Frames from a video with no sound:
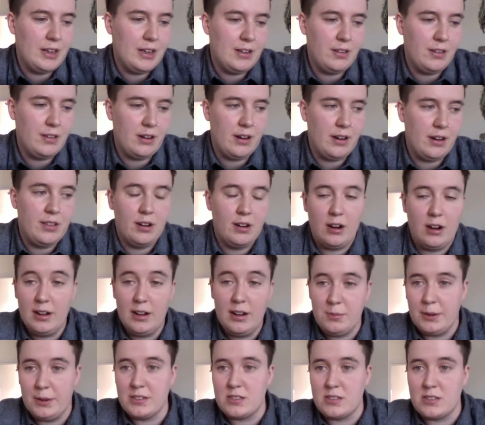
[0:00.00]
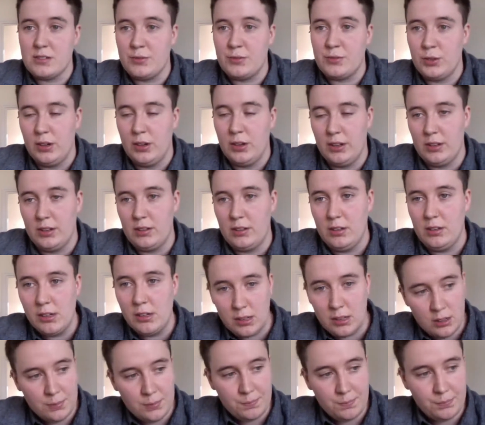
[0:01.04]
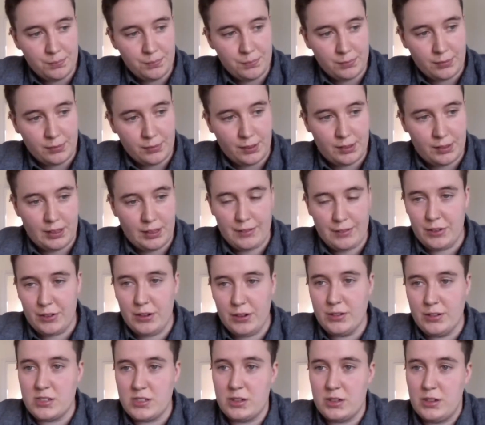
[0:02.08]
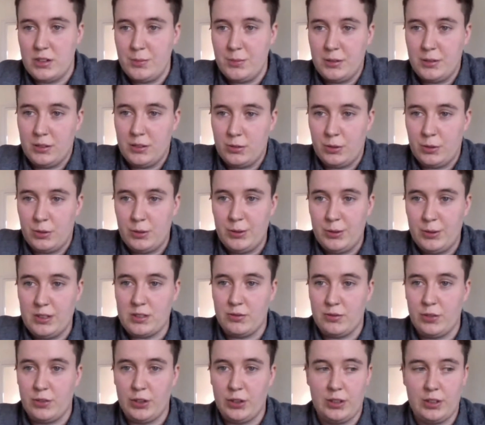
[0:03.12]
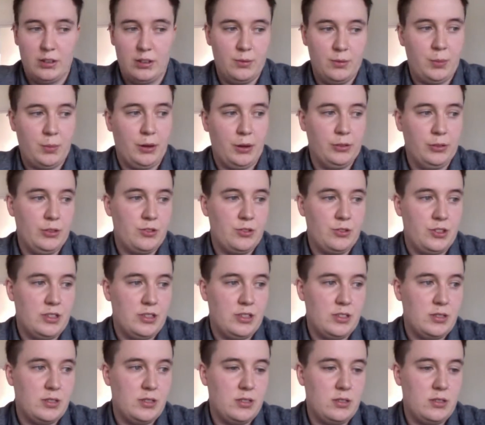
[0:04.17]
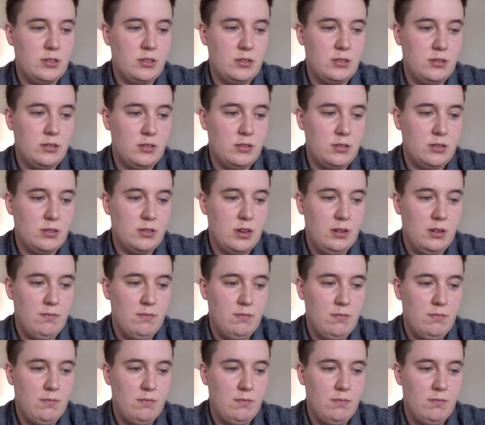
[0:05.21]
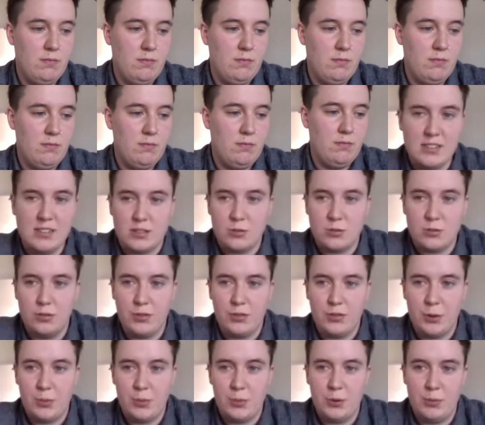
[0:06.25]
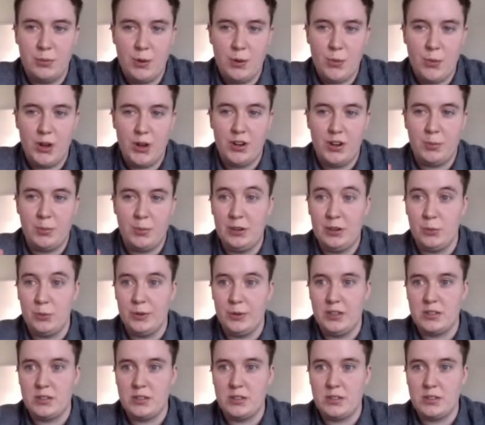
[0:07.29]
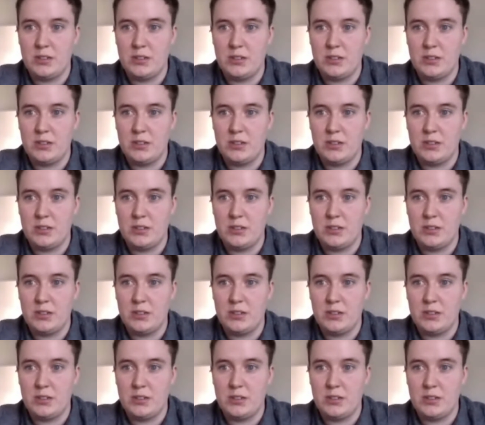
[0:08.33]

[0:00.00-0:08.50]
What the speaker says: I personally feel like, even though it's only been 3 weeks of looking at poetry, it's, it has sort of opened my mind up a little bit to